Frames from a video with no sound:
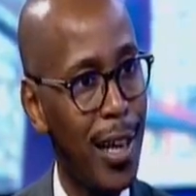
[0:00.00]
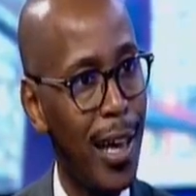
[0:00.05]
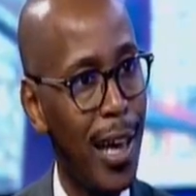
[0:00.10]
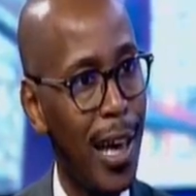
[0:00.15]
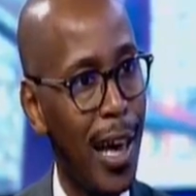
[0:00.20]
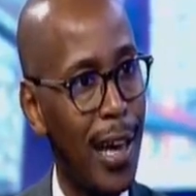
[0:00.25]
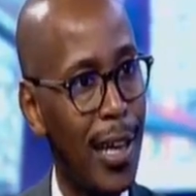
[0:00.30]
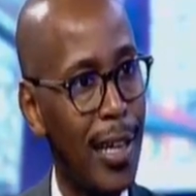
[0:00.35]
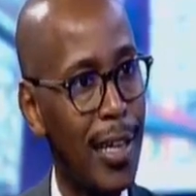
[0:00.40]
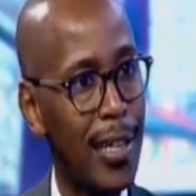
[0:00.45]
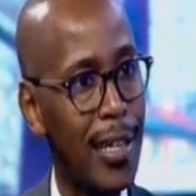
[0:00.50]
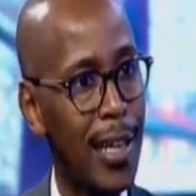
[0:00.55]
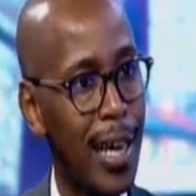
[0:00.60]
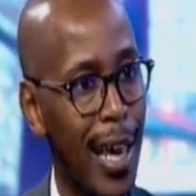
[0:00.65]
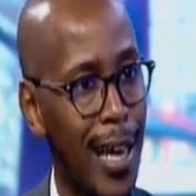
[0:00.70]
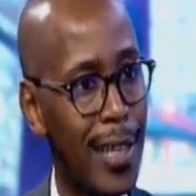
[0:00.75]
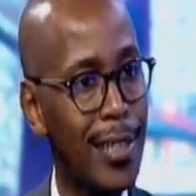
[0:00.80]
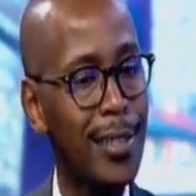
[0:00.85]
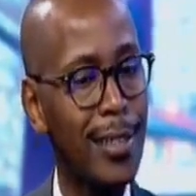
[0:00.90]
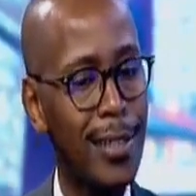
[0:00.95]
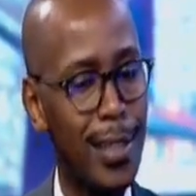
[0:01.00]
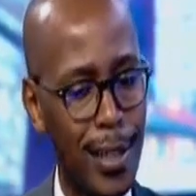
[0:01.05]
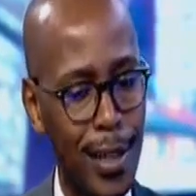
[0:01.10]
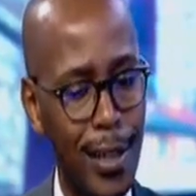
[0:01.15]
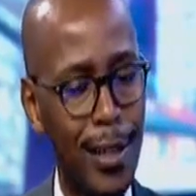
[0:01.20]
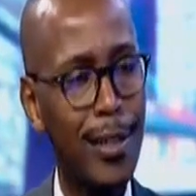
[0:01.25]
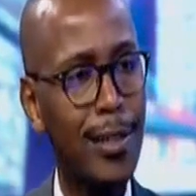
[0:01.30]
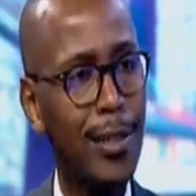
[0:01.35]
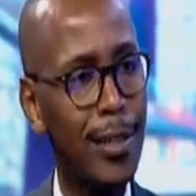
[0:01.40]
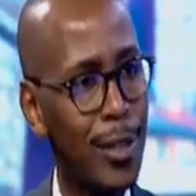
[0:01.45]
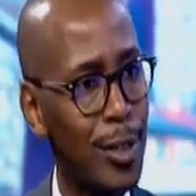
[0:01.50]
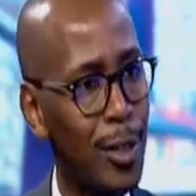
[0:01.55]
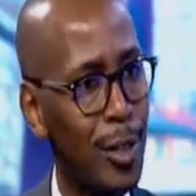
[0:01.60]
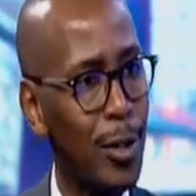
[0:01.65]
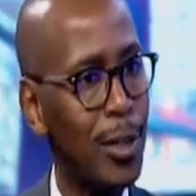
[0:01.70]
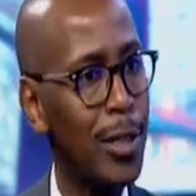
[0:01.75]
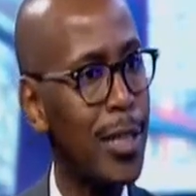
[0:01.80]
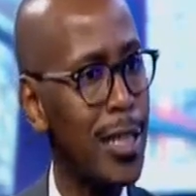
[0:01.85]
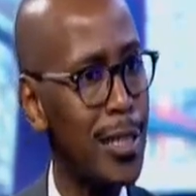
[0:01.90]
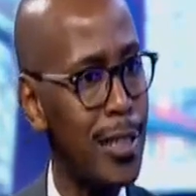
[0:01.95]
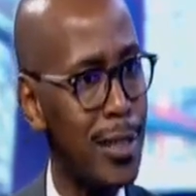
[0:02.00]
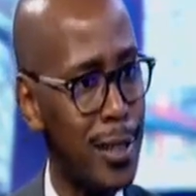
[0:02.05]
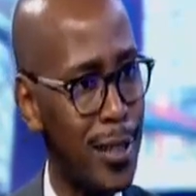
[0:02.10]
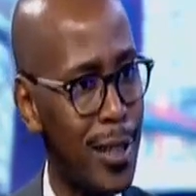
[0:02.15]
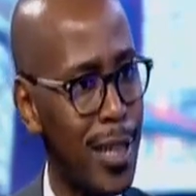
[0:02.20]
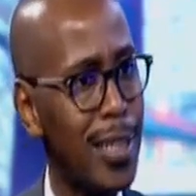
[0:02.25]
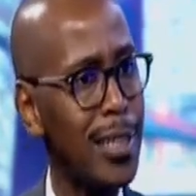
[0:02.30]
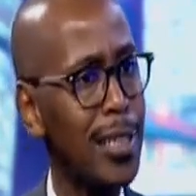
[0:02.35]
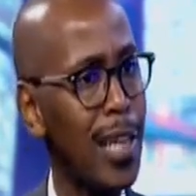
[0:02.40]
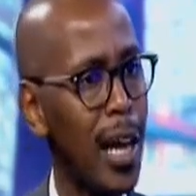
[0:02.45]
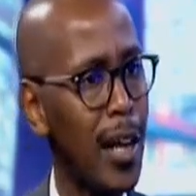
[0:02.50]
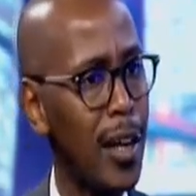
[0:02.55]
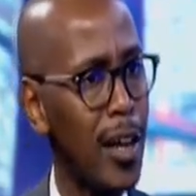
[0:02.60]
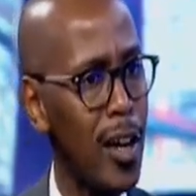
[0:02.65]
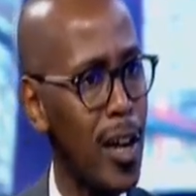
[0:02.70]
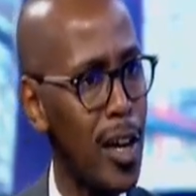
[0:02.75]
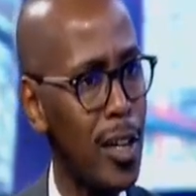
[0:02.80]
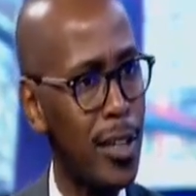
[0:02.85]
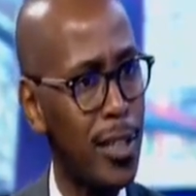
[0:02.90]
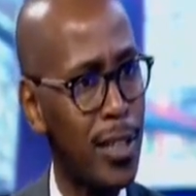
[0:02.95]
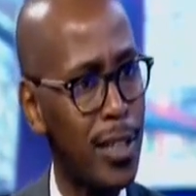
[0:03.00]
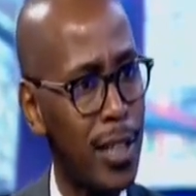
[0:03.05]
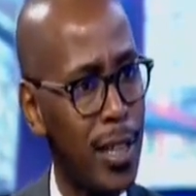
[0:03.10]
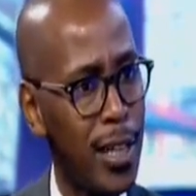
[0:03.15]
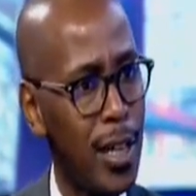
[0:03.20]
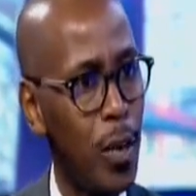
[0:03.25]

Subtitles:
and as these things are unearthed,